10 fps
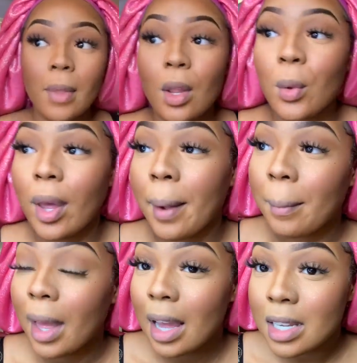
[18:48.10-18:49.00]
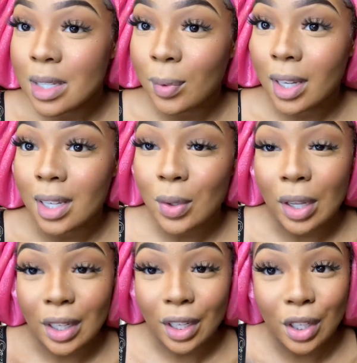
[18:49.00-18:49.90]
Okay, I just want to do
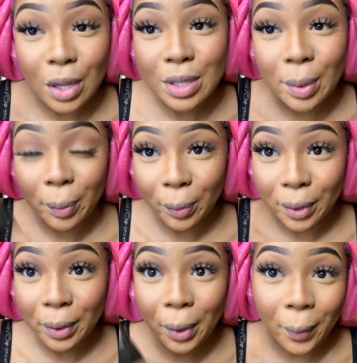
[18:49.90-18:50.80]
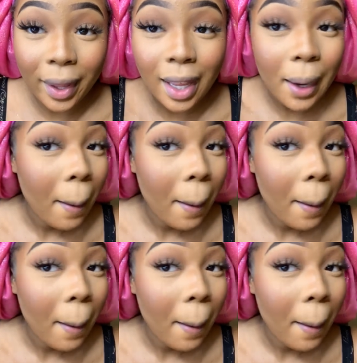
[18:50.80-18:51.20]
like a close-up real quick.